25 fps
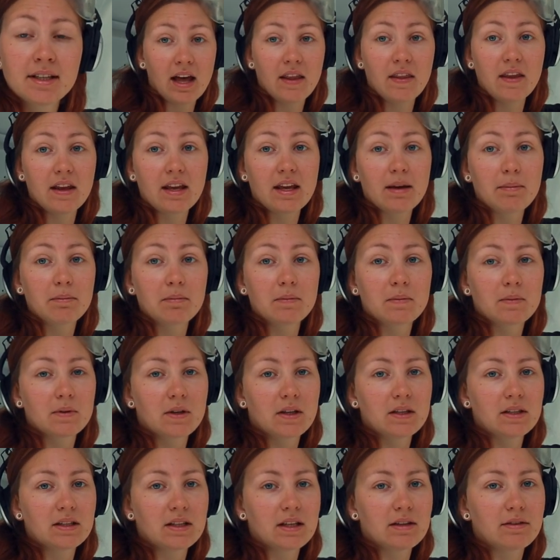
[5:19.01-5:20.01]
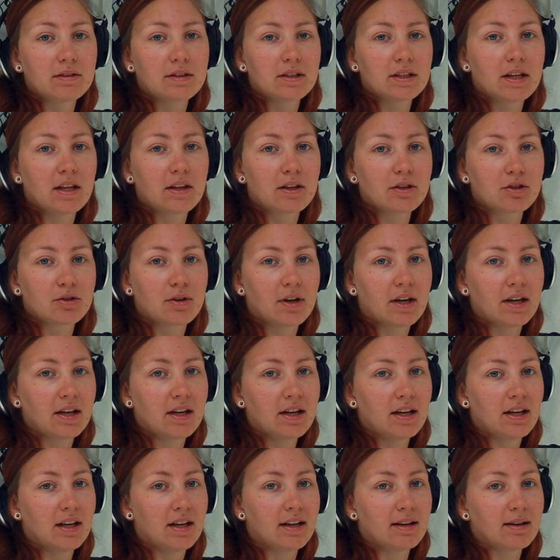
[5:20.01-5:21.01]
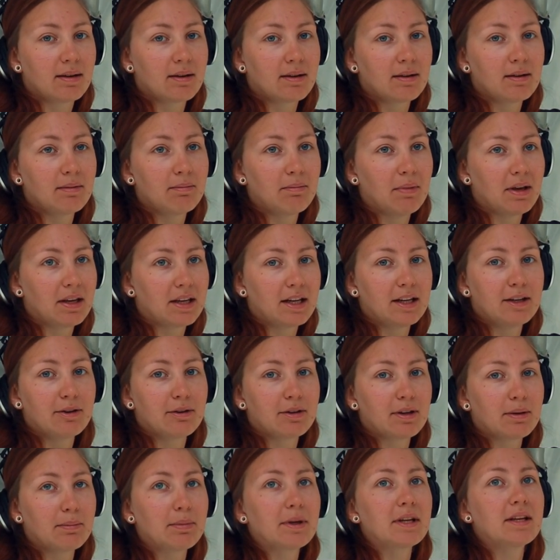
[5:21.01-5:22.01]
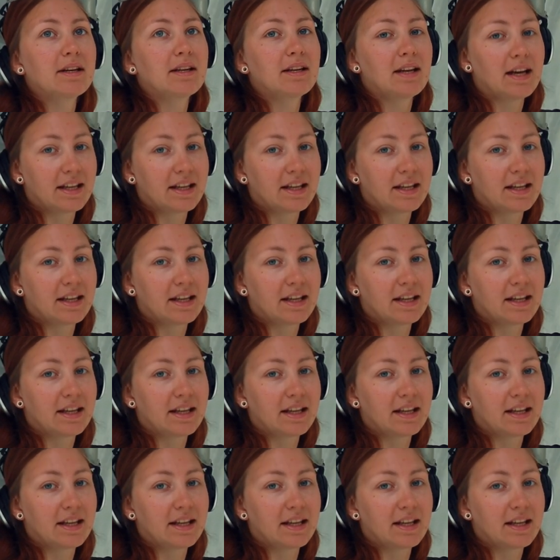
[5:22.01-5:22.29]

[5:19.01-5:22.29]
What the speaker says: I think I'm gonna give it another try and make it look a bit